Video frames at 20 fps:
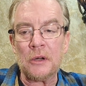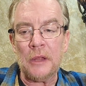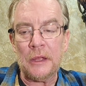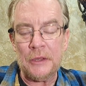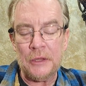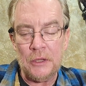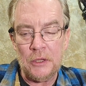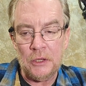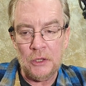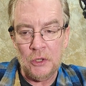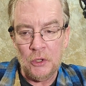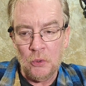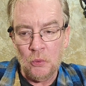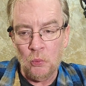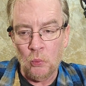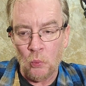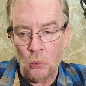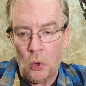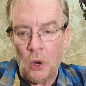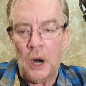like
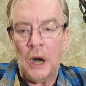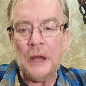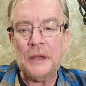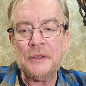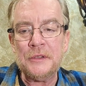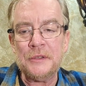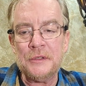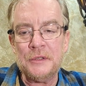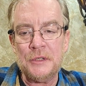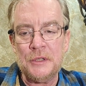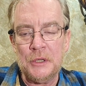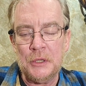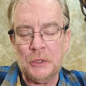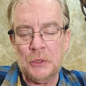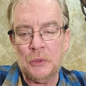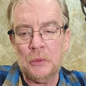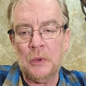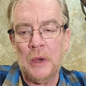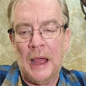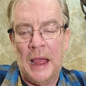you want
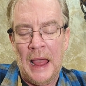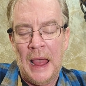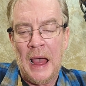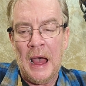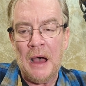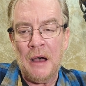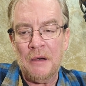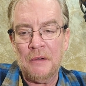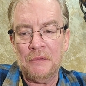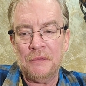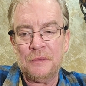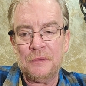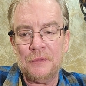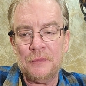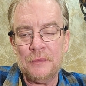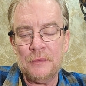to have